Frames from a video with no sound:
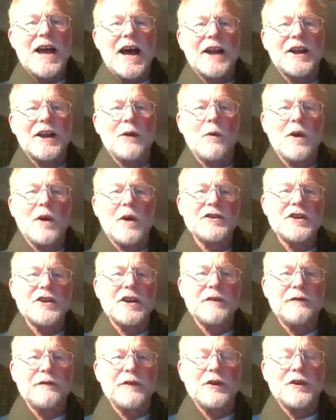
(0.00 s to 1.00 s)
And I wondered
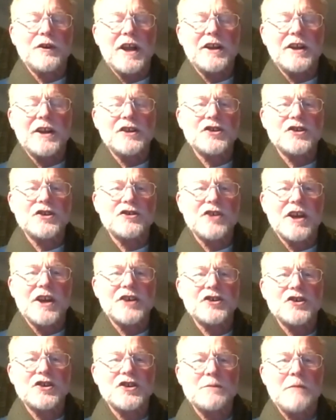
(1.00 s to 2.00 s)
if you had any
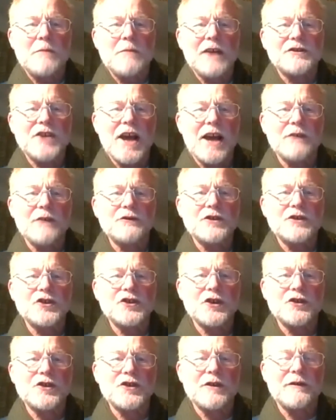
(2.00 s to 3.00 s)
suggestions about how to
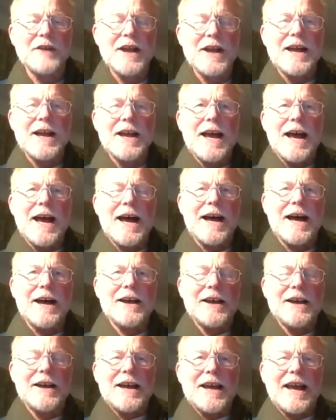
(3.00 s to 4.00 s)
sort of uh,
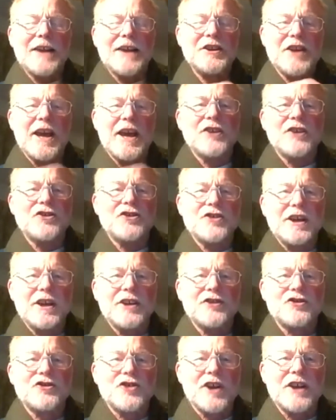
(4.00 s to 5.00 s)
engage the
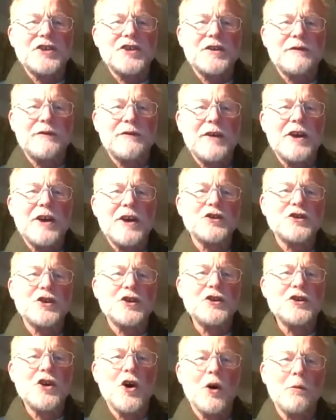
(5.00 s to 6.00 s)
interest of those who
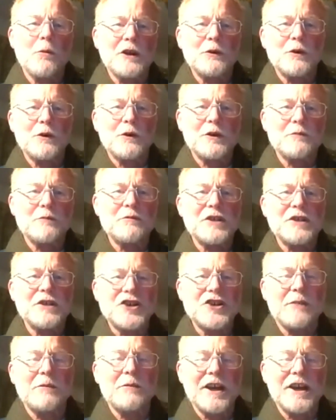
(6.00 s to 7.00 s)
normally wouldn't be
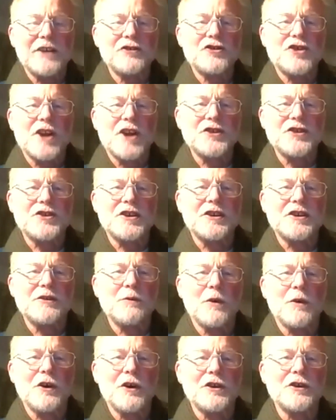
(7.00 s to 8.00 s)
terribly interested in
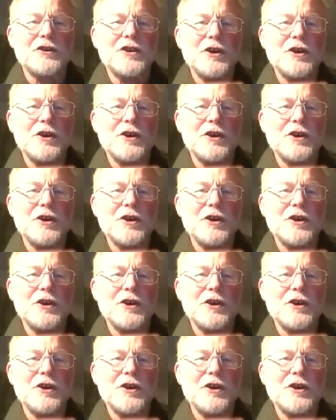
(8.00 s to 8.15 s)
what you're